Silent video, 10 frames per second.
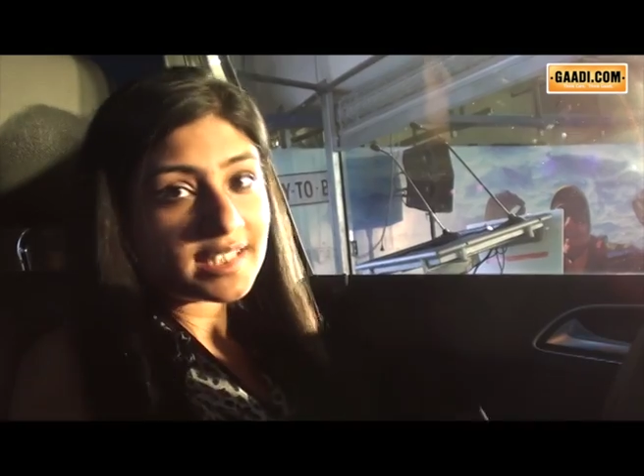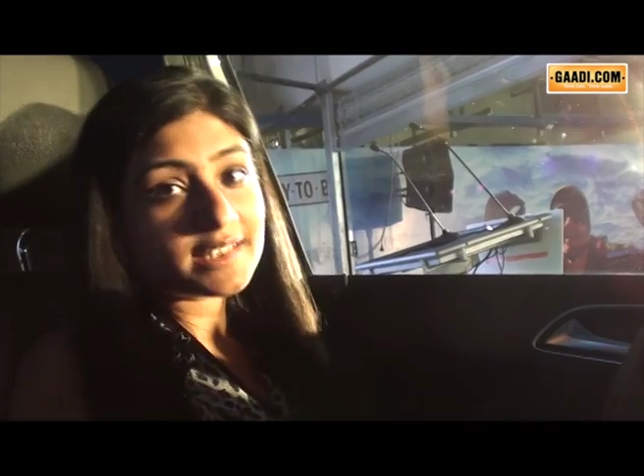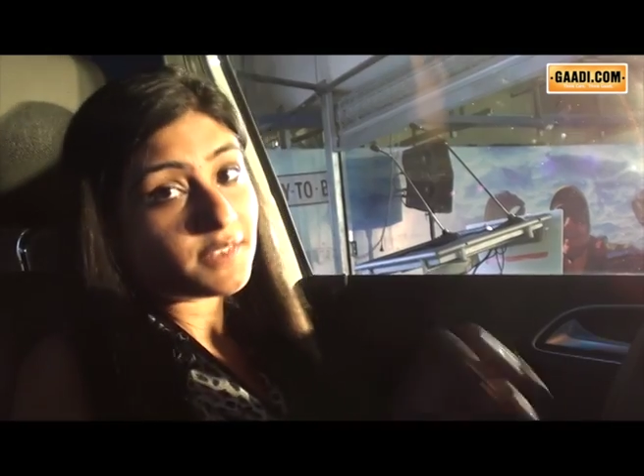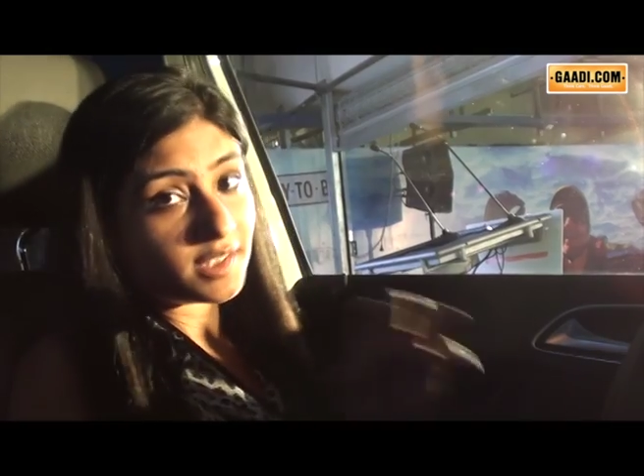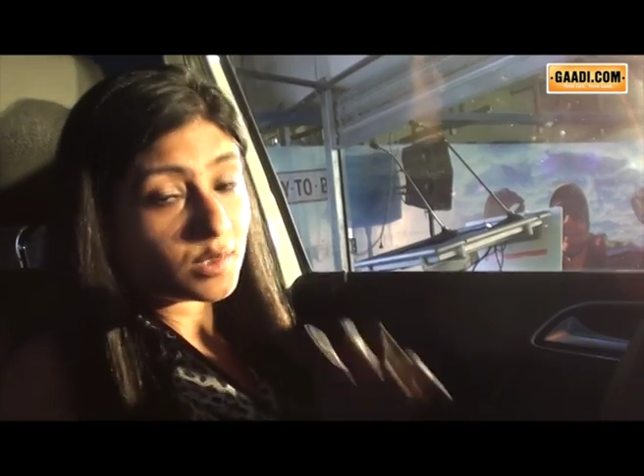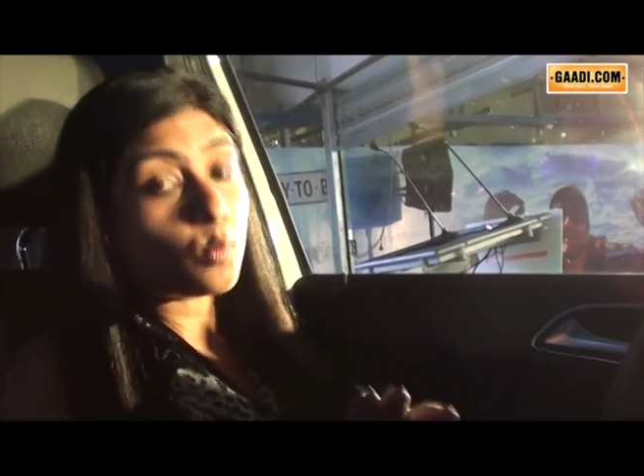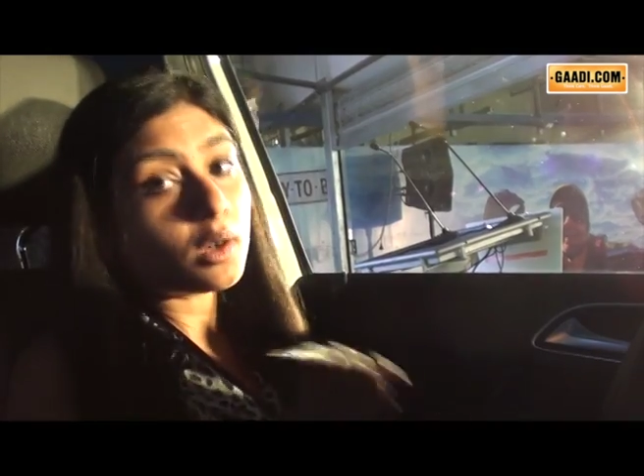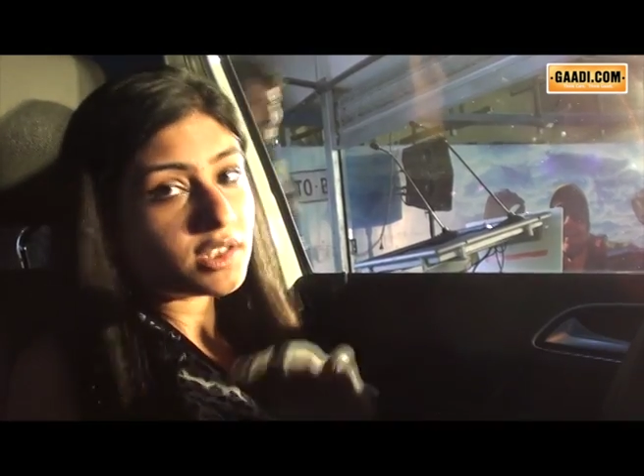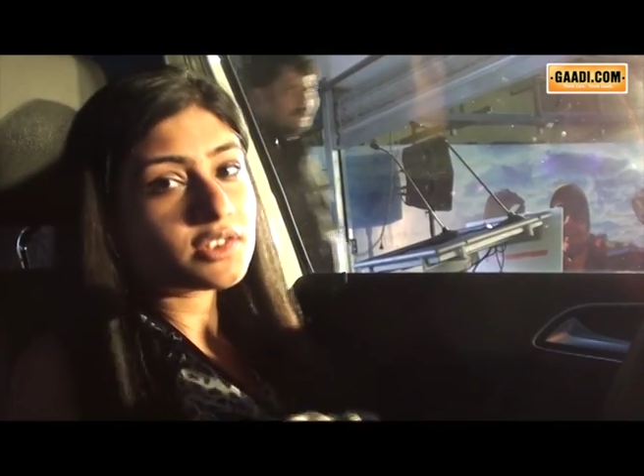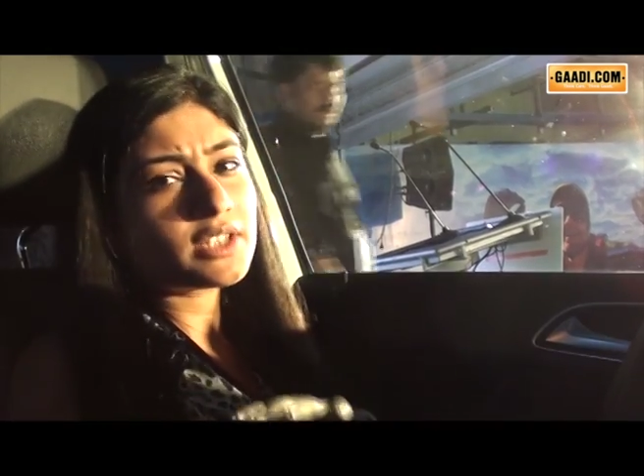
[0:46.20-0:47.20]
things first,
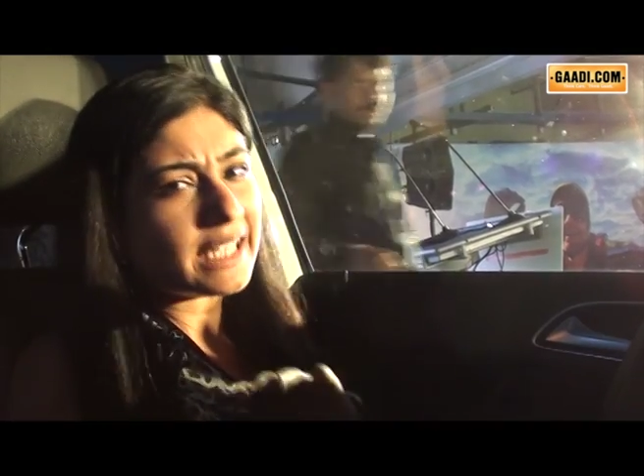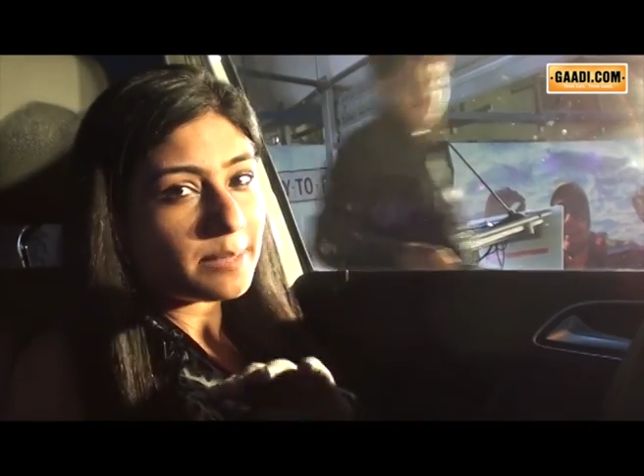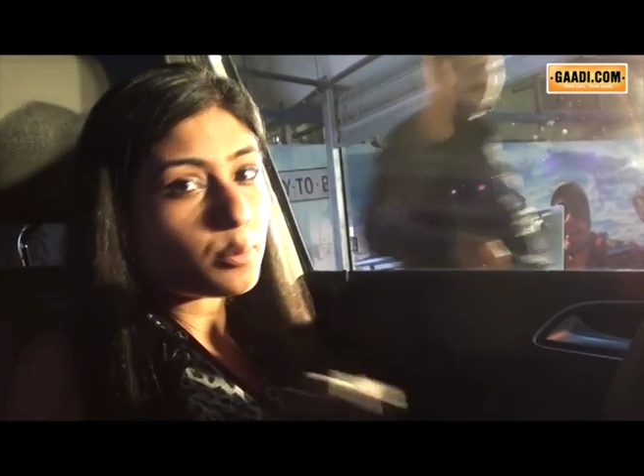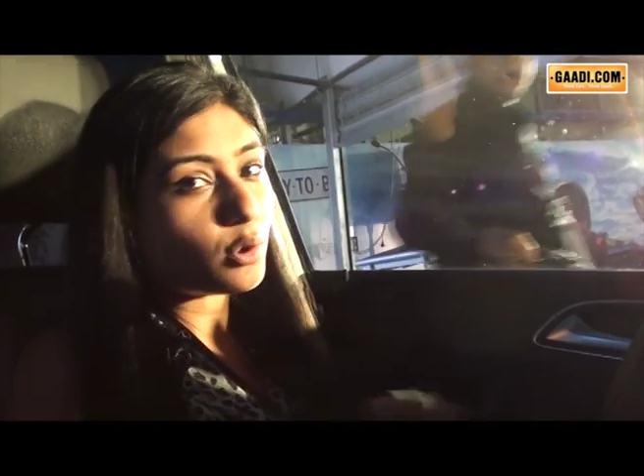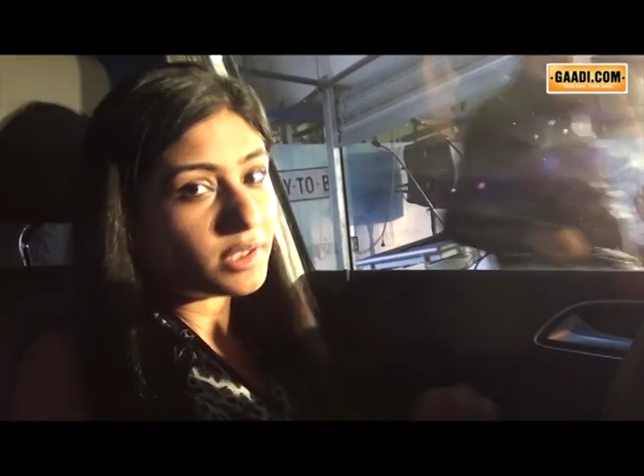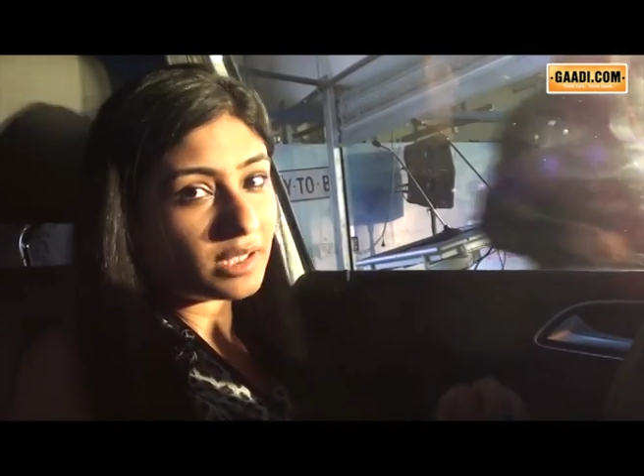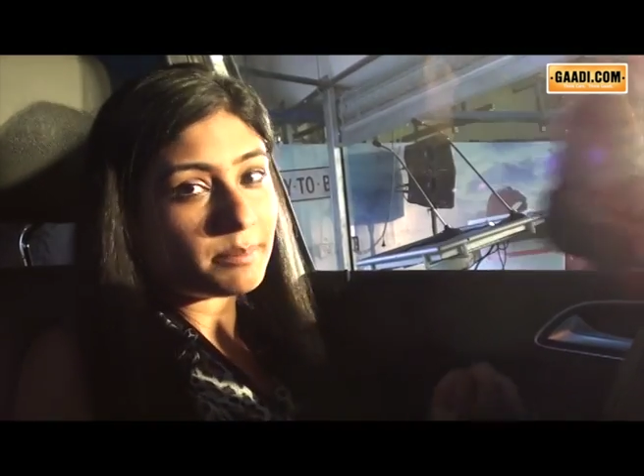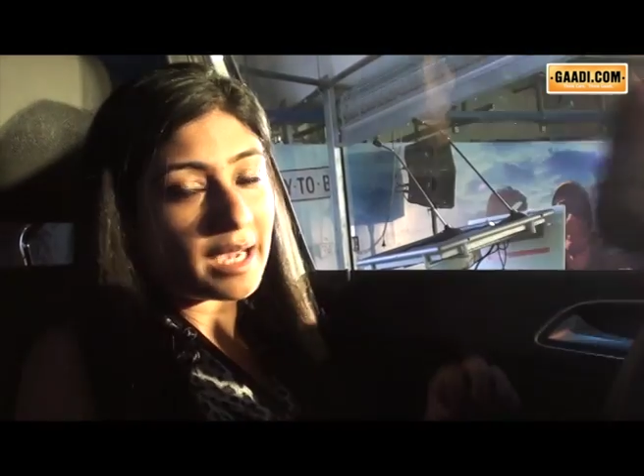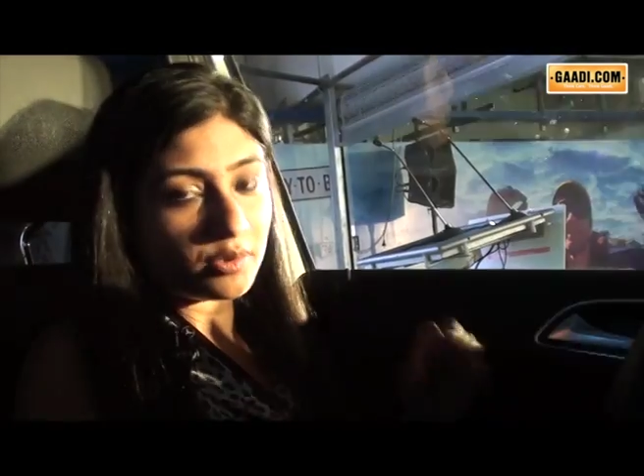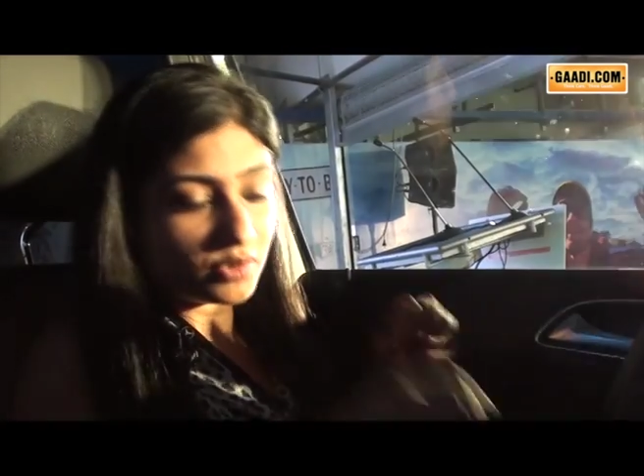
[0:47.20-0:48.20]
what is really important
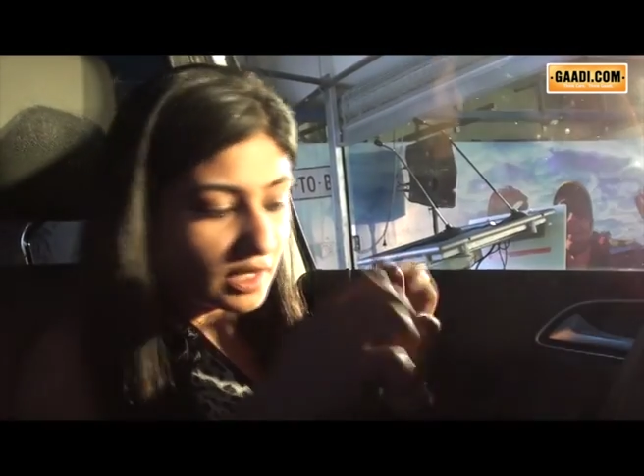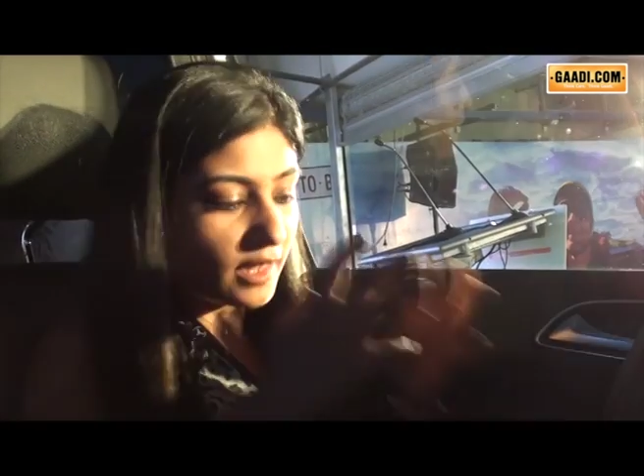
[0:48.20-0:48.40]
about